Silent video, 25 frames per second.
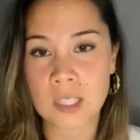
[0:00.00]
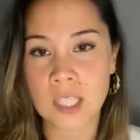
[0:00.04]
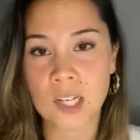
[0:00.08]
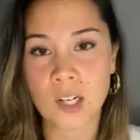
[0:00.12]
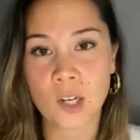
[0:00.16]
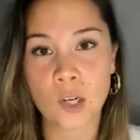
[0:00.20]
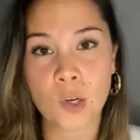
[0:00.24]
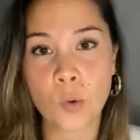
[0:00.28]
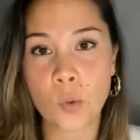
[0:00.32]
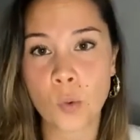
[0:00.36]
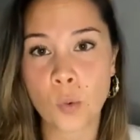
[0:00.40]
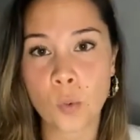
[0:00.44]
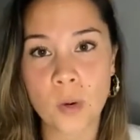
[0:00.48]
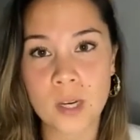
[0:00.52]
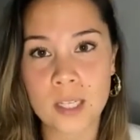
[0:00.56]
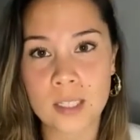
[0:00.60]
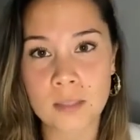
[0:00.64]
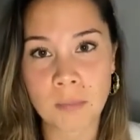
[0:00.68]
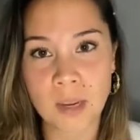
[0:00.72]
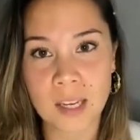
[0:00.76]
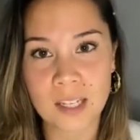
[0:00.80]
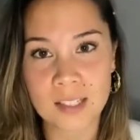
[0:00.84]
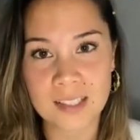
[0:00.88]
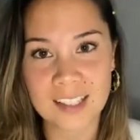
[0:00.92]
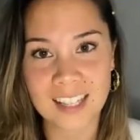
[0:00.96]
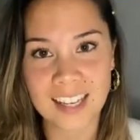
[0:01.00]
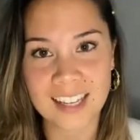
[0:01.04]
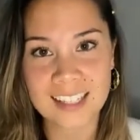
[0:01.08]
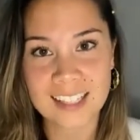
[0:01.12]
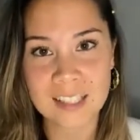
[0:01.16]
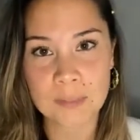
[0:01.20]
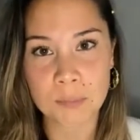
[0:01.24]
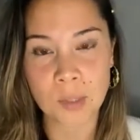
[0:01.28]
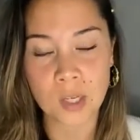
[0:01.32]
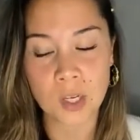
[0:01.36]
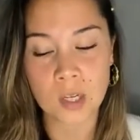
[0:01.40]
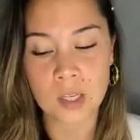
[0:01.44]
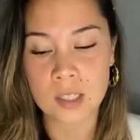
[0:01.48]
They don't always make
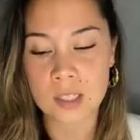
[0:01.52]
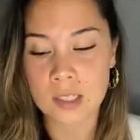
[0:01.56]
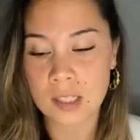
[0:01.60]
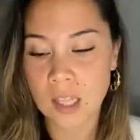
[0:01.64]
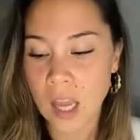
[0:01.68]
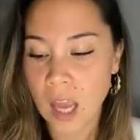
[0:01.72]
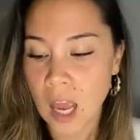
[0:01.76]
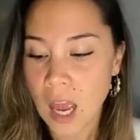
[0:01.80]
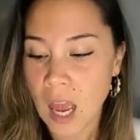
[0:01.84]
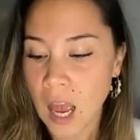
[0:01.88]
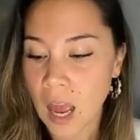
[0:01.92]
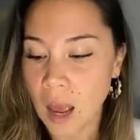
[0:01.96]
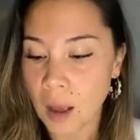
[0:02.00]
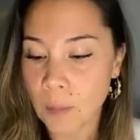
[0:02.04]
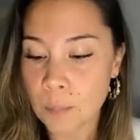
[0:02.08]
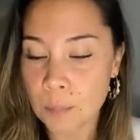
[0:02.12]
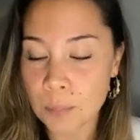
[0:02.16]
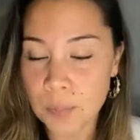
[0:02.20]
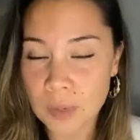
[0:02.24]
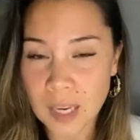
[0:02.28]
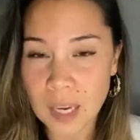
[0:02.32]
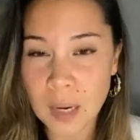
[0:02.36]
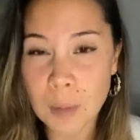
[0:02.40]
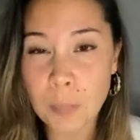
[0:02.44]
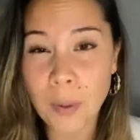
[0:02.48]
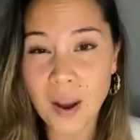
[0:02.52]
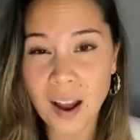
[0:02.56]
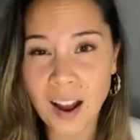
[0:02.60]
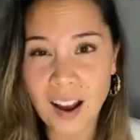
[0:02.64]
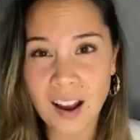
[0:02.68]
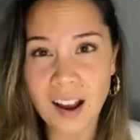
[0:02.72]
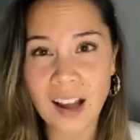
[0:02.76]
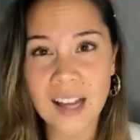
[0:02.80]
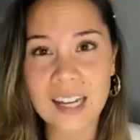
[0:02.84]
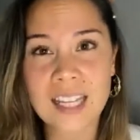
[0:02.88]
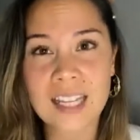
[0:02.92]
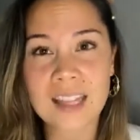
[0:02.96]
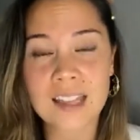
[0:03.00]
sense, because a big
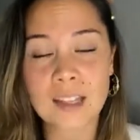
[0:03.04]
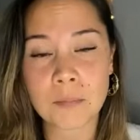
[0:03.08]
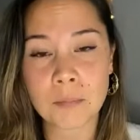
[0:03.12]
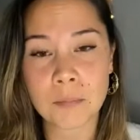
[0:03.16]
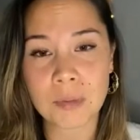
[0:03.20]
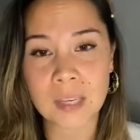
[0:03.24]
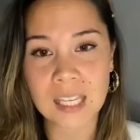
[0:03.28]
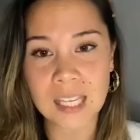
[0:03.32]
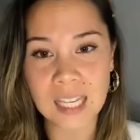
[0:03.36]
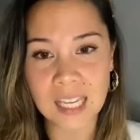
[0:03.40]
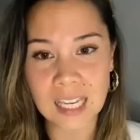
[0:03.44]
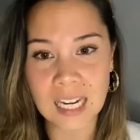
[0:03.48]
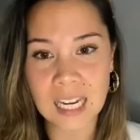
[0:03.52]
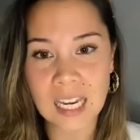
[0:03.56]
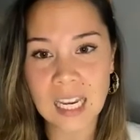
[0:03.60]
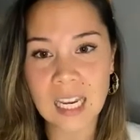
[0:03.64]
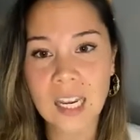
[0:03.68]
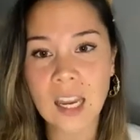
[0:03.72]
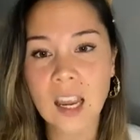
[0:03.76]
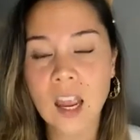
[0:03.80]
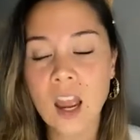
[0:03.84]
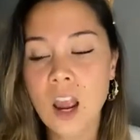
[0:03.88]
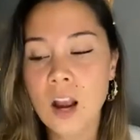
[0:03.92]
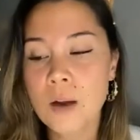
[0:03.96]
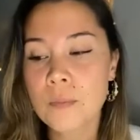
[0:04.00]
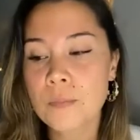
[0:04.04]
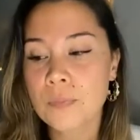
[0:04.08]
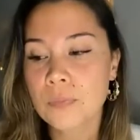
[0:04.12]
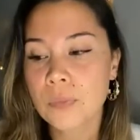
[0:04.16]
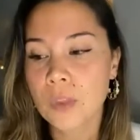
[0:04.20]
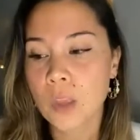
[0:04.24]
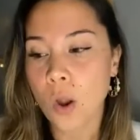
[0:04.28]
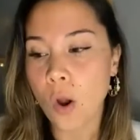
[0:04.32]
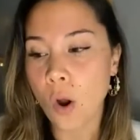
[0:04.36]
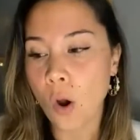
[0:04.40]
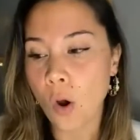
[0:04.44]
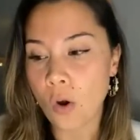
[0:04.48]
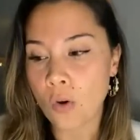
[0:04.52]
part in the beginning
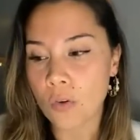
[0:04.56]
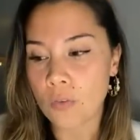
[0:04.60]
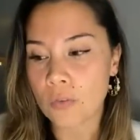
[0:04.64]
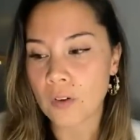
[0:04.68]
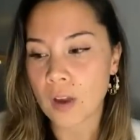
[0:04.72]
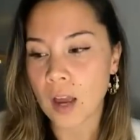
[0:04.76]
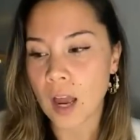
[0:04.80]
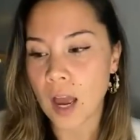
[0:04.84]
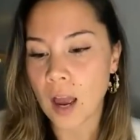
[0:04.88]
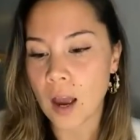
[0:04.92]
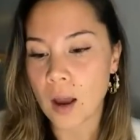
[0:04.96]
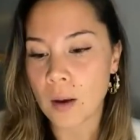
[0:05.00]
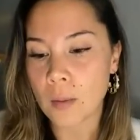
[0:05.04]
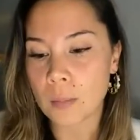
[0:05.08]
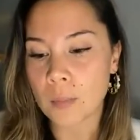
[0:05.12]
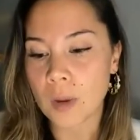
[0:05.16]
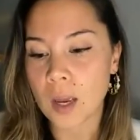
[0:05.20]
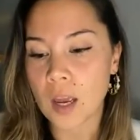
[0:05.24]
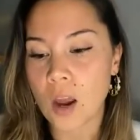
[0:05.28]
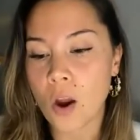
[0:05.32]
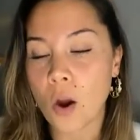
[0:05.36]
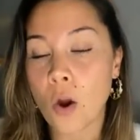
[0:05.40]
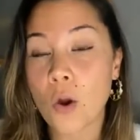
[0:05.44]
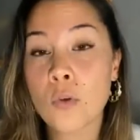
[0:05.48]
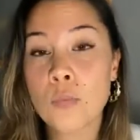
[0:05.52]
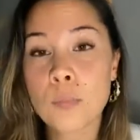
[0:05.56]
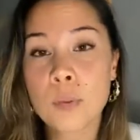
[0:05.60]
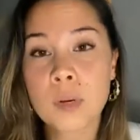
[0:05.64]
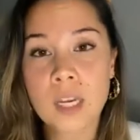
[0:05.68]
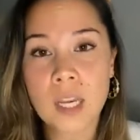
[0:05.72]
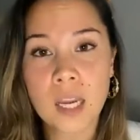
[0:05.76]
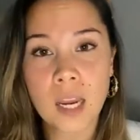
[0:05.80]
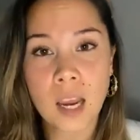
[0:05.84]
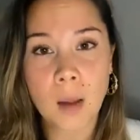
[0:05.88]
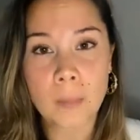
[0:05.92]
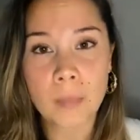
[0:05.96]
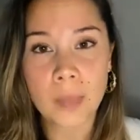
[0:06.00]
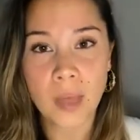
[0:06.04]
of
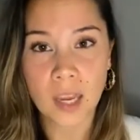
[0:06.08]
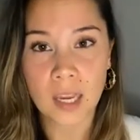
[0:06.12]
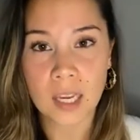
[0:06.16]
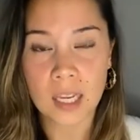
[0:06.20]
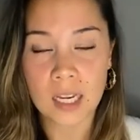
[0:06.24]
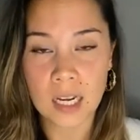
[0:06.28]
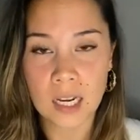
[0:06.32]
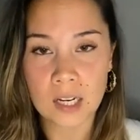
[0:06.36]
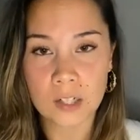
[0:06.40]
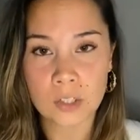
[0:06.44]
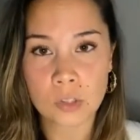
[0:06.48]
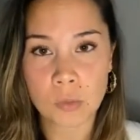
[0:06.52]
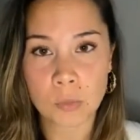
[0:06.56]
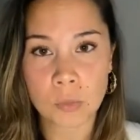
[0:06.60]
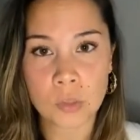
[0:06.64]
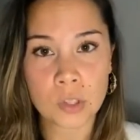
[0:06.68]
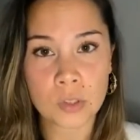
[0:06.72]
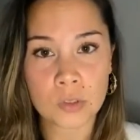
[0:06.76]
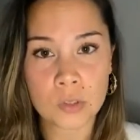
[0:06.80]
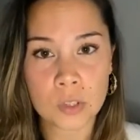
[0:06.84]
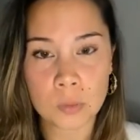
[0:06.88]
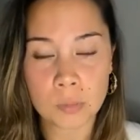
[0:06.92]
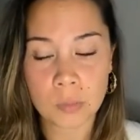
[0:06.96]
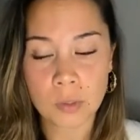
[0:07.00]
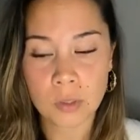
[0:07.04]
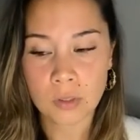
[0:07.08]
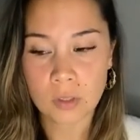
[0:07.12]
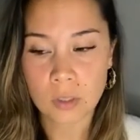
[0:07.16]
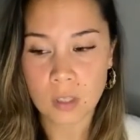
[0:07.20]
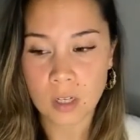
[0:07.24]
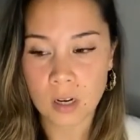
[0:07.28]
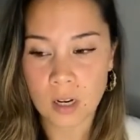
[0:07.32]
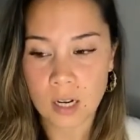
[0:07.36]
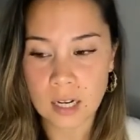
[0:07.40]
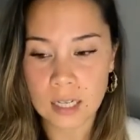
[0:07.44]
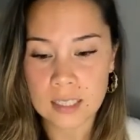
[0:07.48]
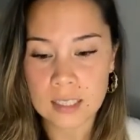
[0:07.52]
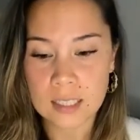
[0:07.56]
opening up that connection with your spirit
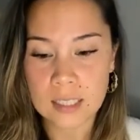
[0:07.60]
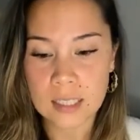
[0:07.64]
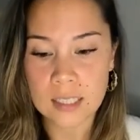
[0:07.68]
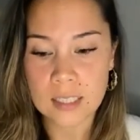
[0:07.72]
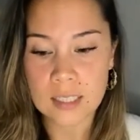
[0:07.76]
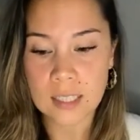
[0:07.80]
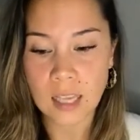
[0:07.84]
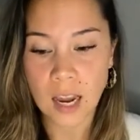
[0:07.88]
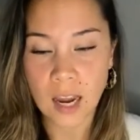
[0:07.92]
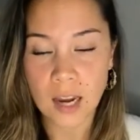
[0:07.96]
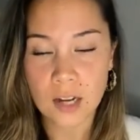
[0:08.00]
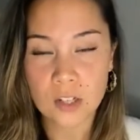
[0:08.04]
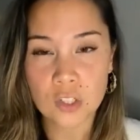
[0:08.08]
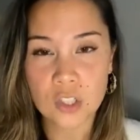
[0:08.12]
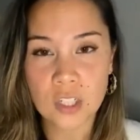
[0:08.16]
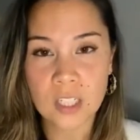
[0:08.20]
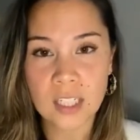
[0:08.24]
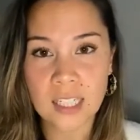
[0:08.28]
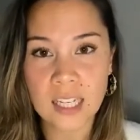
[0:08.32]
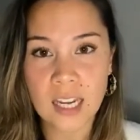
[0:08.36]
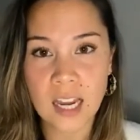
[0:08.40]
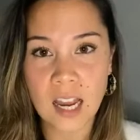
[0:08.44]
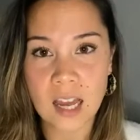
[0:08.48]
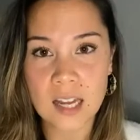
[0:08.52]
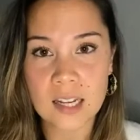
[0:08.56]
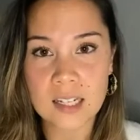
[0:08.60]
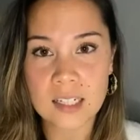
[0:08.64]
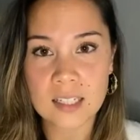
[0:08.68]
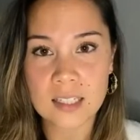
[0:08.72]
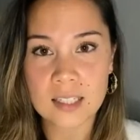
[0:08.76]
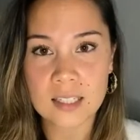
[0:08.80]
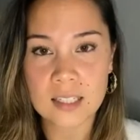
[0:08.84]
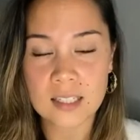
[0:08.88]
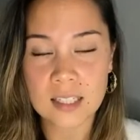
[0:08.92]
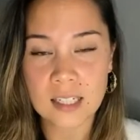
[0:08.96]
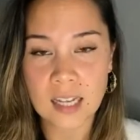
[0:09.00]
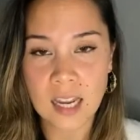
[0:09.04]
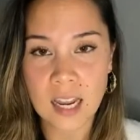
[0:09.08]
guides is actually
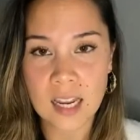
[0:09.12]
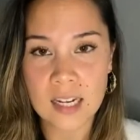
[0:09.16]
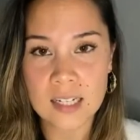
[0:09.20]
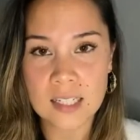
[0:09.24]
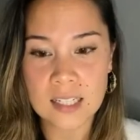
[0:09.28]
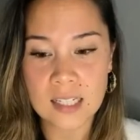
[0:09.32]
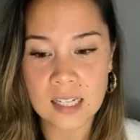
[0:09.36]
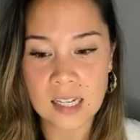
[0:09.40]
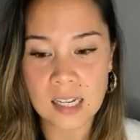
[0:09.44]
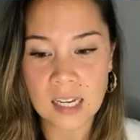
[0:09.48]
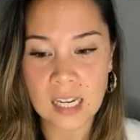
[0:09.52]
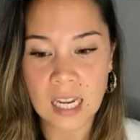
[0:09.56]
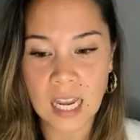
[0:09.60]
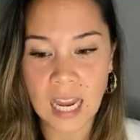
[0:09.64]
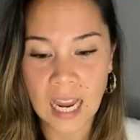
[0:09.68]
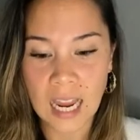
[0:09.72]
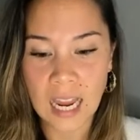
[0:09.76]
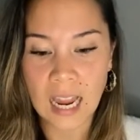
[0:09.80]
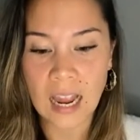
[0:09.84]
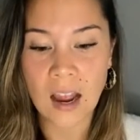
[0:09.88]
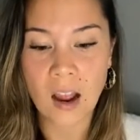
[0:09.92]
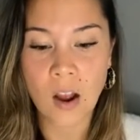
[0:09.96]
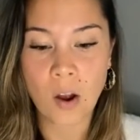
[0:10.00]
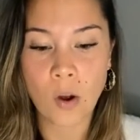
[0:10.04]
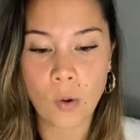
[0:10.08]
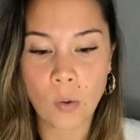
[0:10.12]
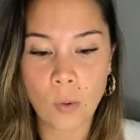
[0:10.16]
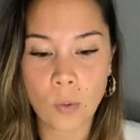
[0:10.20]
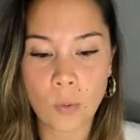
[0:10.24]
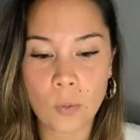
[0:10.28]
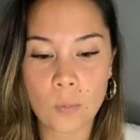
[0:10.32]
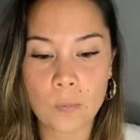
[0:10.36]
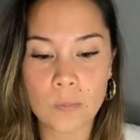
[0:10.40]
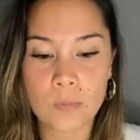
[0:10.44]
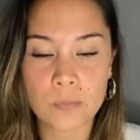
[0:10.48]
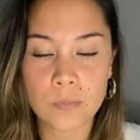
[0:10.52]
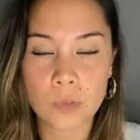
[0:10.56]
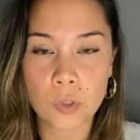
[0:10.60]
understanding
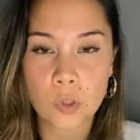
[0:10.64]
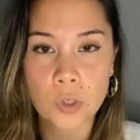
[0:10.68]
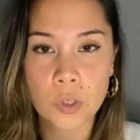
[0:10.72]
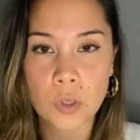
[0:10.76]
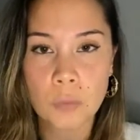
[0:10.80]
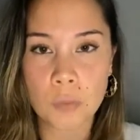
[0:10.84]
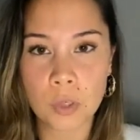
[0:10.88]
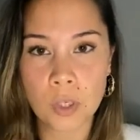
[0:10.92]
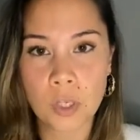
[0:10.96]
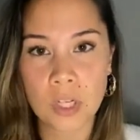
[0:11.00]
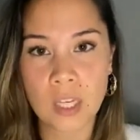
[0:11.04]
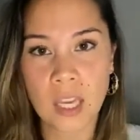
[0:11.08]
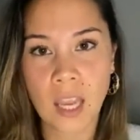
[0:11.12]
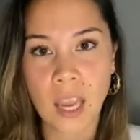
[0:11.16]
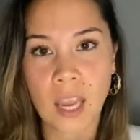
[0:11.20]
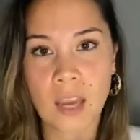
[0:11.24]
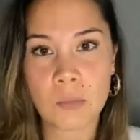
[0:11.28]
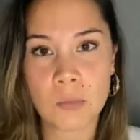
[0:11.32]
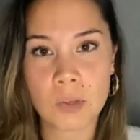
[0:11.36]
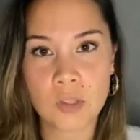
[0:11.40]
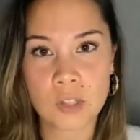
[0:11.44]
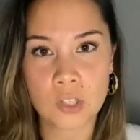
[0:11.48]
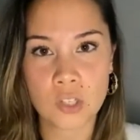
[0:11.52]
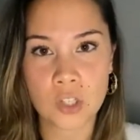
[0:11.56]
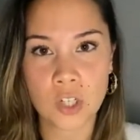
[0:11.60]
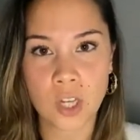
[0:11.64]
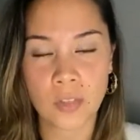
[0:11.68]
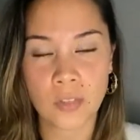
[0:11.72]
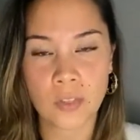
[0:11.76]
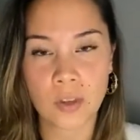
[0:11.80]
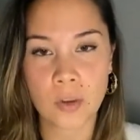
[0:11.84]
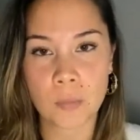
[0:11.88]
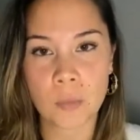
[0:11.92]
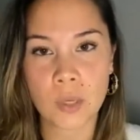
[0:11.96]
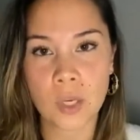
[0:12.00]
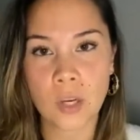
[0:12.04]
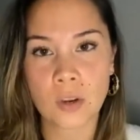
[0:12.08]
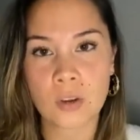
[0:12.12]
how you communicate with each
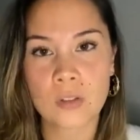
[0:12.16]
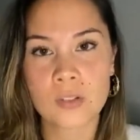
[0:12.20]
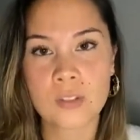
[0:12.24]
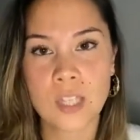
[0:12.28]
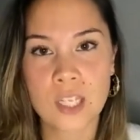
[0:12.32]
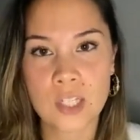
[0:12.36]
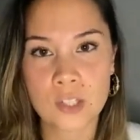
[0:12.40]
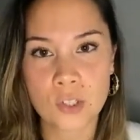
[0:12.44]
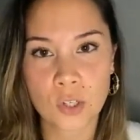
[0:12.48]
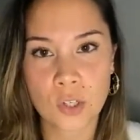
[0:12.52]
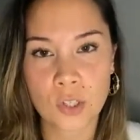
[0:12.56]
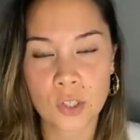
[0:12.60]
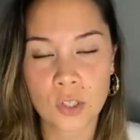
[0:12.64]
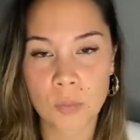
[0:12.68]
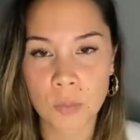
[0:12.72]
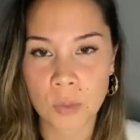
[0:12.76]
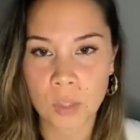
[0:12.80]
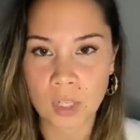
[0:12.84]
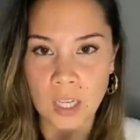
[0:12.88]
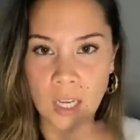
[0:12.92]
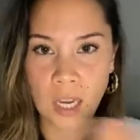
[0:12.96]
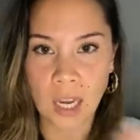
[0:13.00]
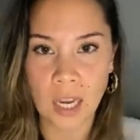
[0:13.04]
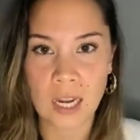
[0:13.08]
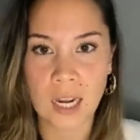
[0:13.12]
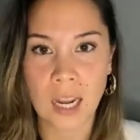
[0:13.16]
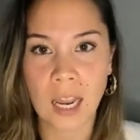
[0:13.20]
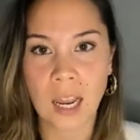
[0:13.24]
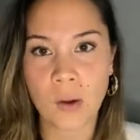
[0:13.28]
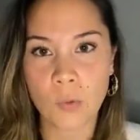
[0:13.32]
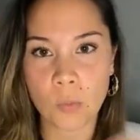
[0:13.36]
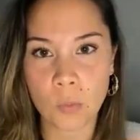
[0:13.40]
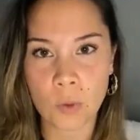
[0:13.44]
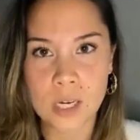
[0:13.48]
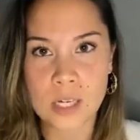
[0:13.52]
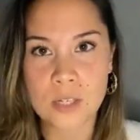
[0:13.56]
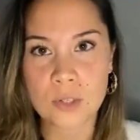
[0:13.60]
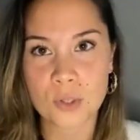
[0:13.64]
other, because they don't communicate
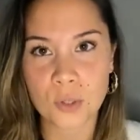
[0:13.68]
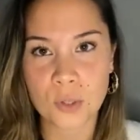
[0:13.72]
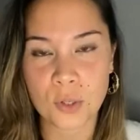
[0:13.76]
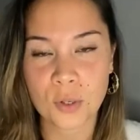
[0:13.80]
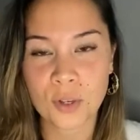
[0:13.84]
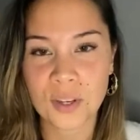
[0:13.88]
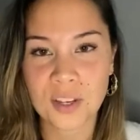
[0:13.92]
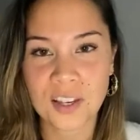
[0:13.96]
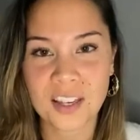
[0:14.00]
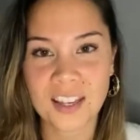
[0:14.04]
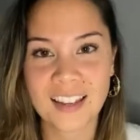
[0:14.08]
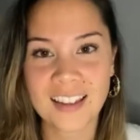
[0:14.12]
how we do.